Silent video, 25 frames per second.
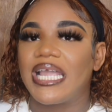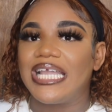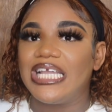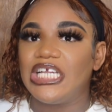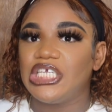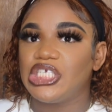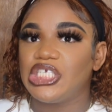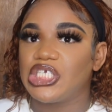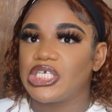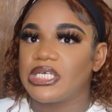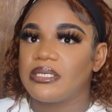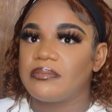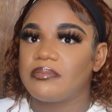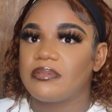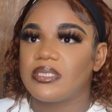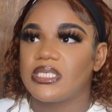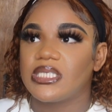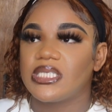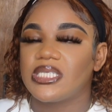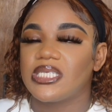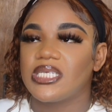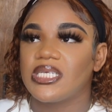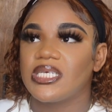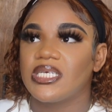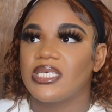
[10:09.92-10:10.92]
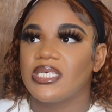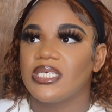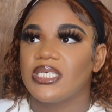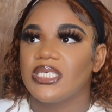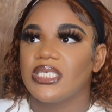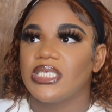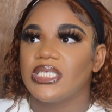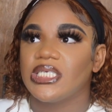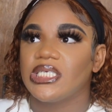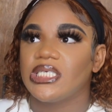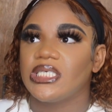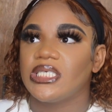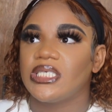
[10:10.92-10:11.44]
Egypt.
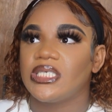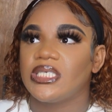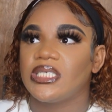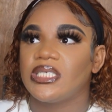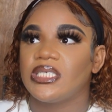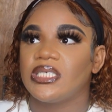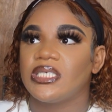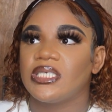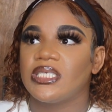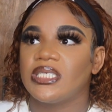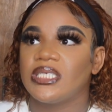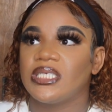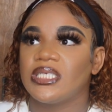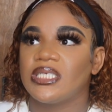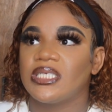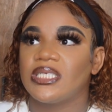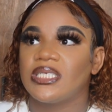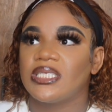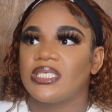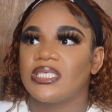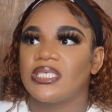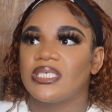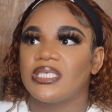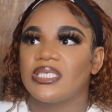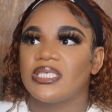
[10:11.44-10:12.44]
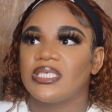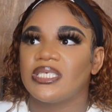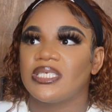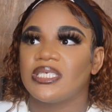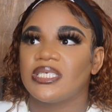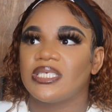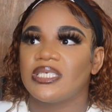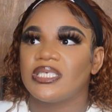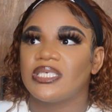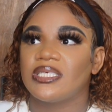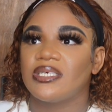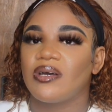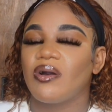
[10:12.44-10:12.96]

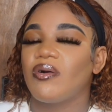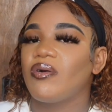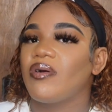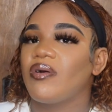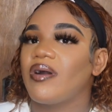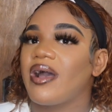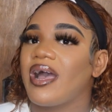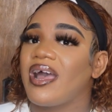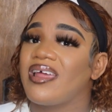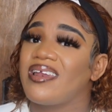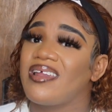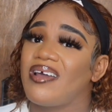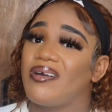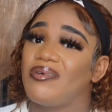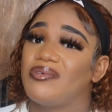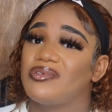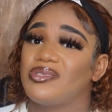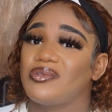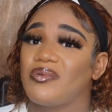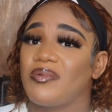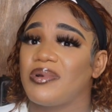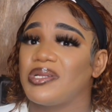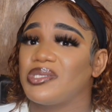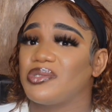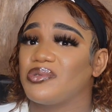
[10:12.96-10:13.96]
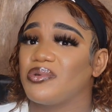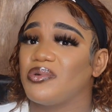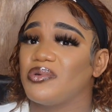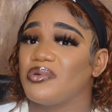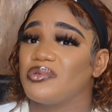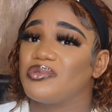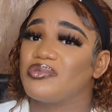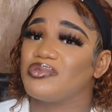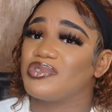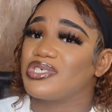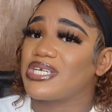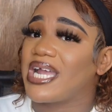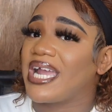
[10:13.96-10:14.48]
And I also want to go
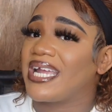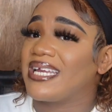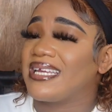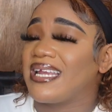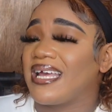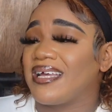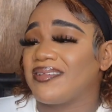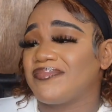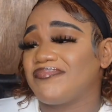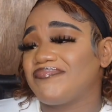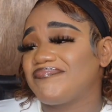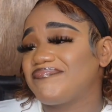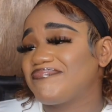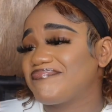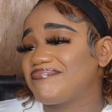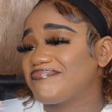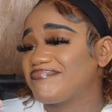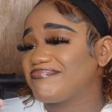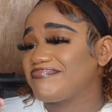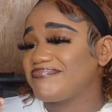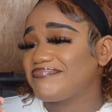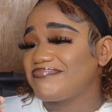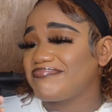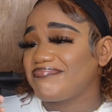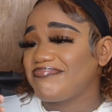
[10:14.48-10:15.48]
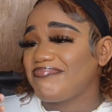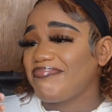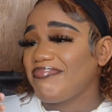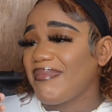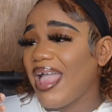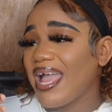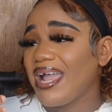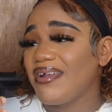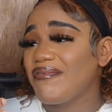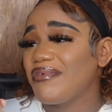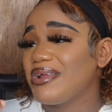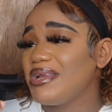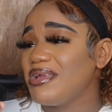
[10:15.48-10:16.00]
to China.
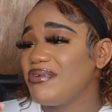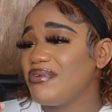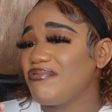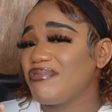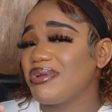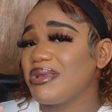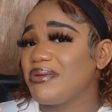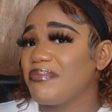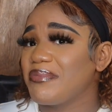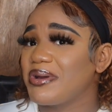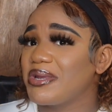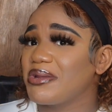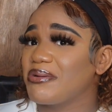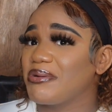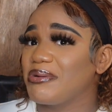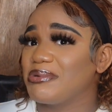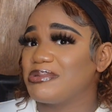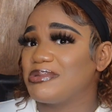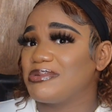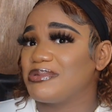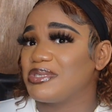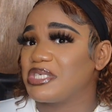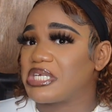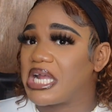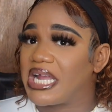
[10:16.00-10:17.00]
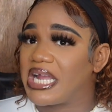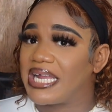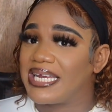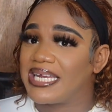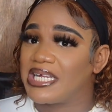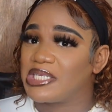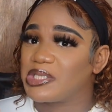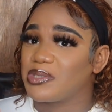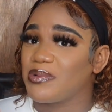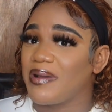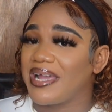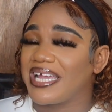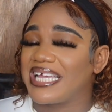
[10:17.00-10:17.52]
I really, really want to go to
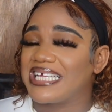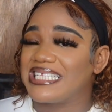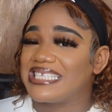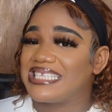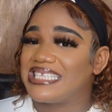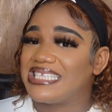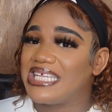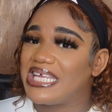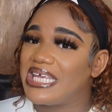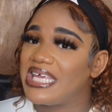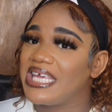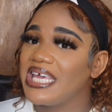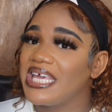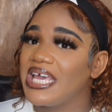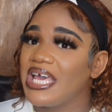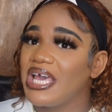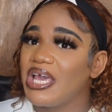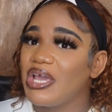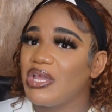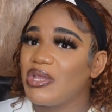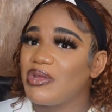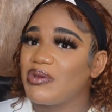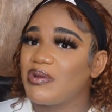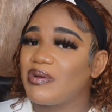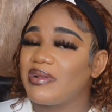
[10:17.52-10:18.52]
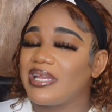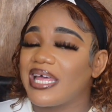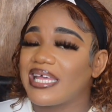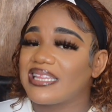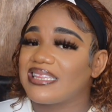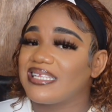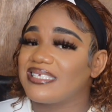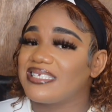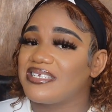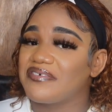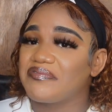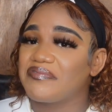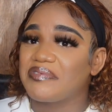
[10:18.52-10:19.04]
China so I can see, you know, like
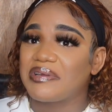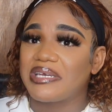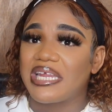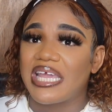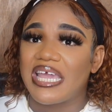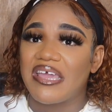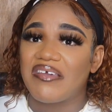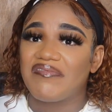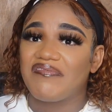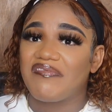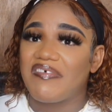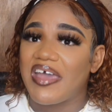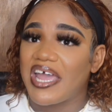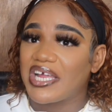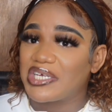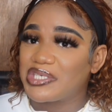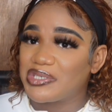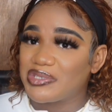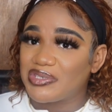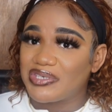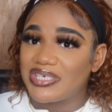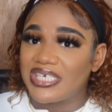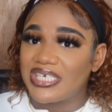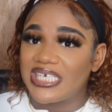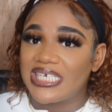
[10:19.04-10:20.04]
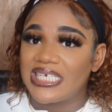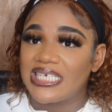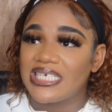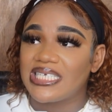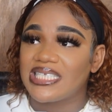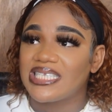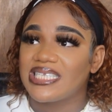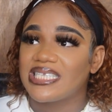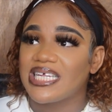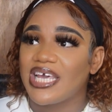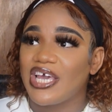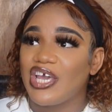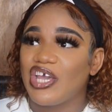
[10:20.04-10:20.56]
the different hair
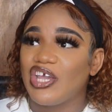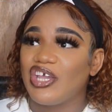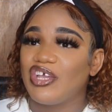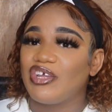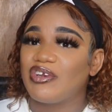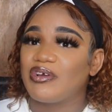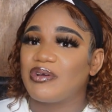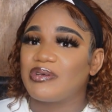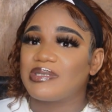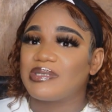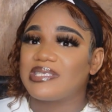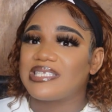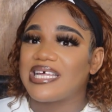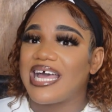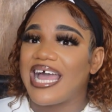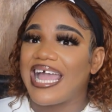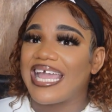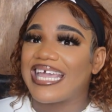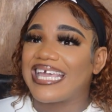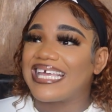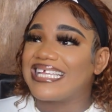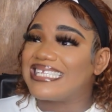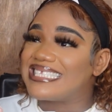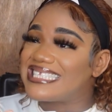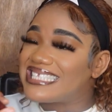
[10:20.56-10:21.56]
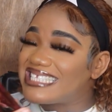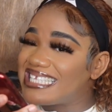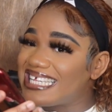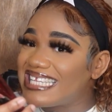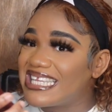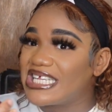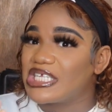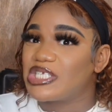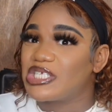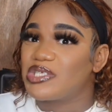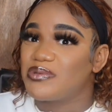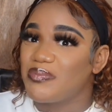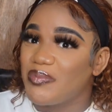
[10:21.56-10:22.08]
factories, you know, so I can see
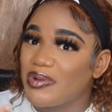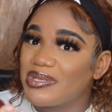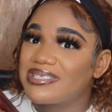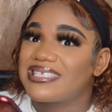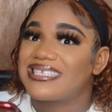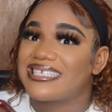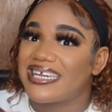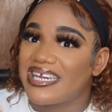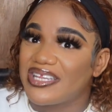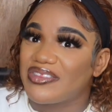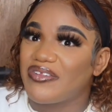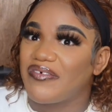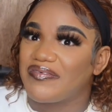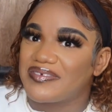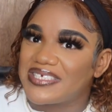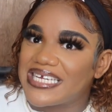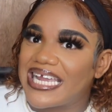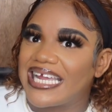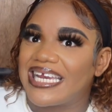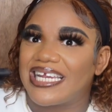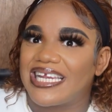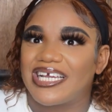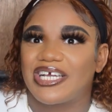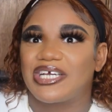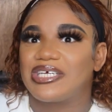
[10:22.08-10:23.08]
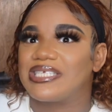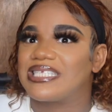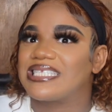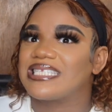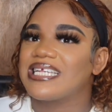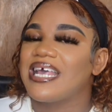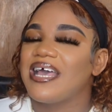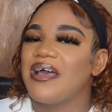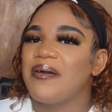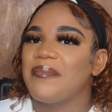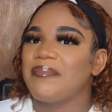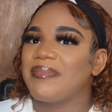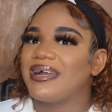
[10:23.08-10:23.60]
the small street of China, because
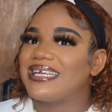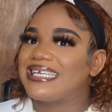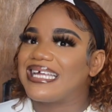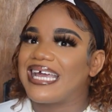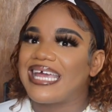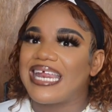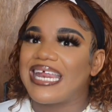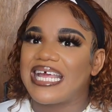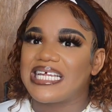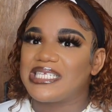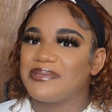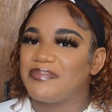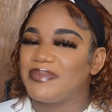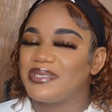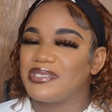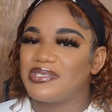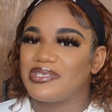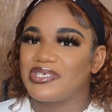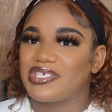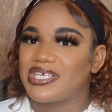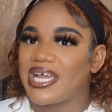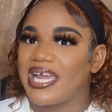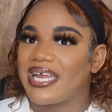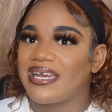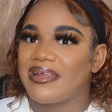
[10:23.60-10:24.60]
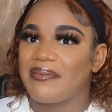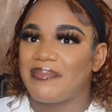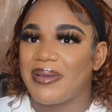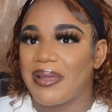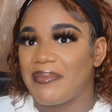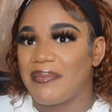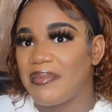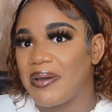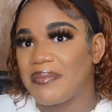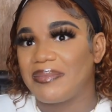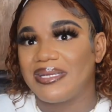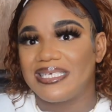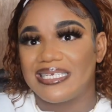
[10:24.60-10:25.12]
my dad has been to China, my
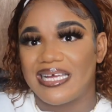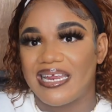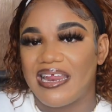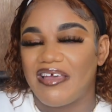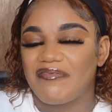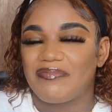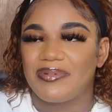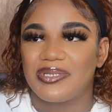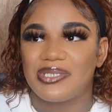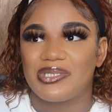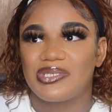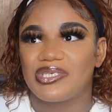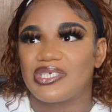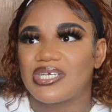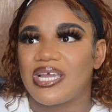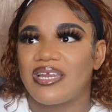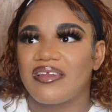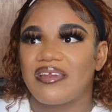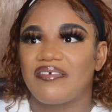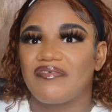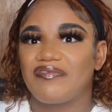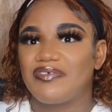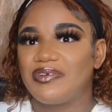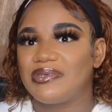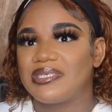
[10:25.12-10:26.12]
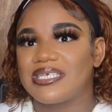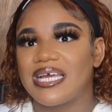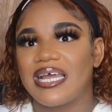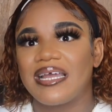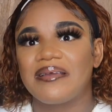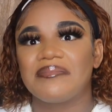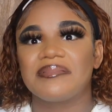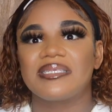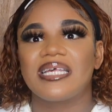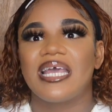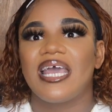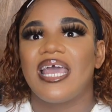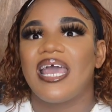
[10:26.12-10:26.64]
mom and dad have been to China a few
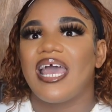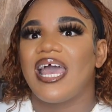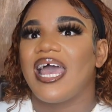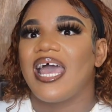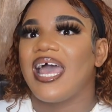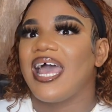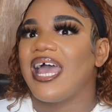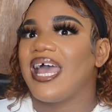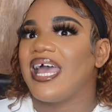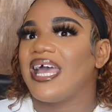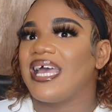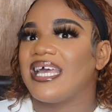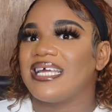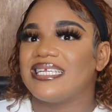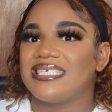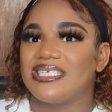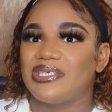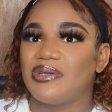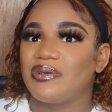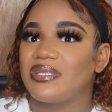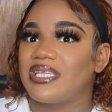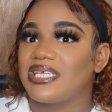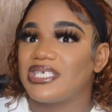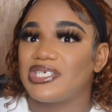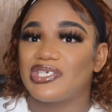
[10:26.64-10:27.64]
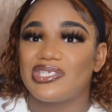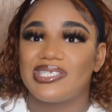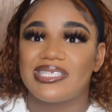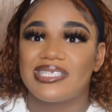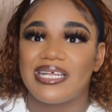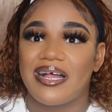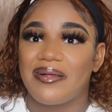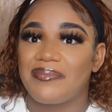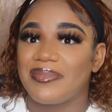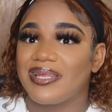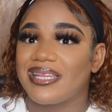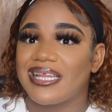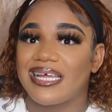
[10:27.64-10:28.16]
times, and you know, they just
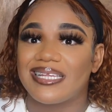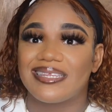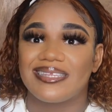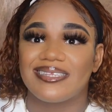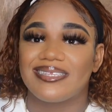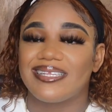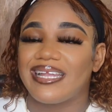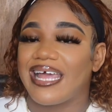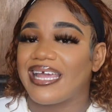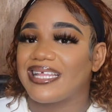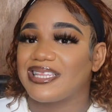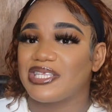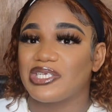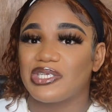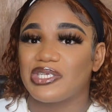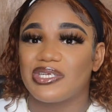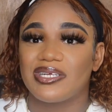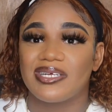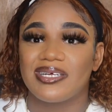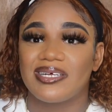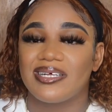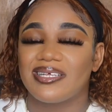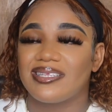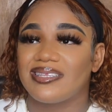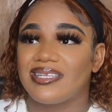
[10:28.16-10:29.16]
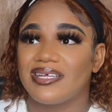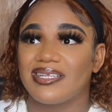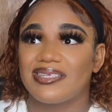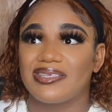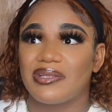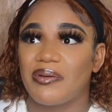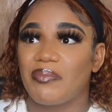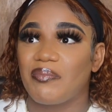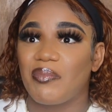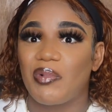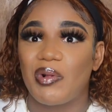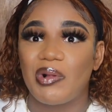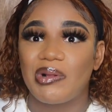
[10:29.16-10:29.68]
tell me that like
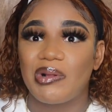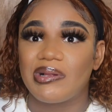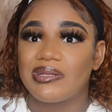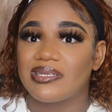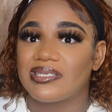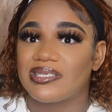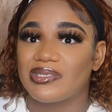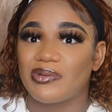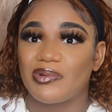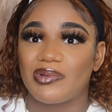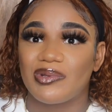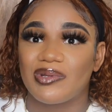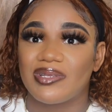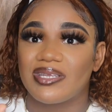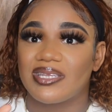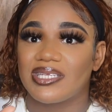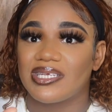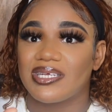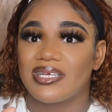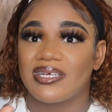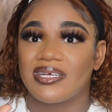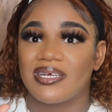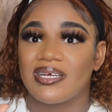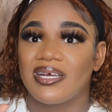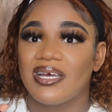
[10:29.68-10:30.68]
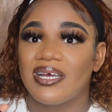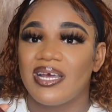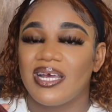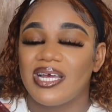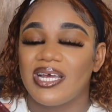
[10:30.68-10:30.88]
the malls or the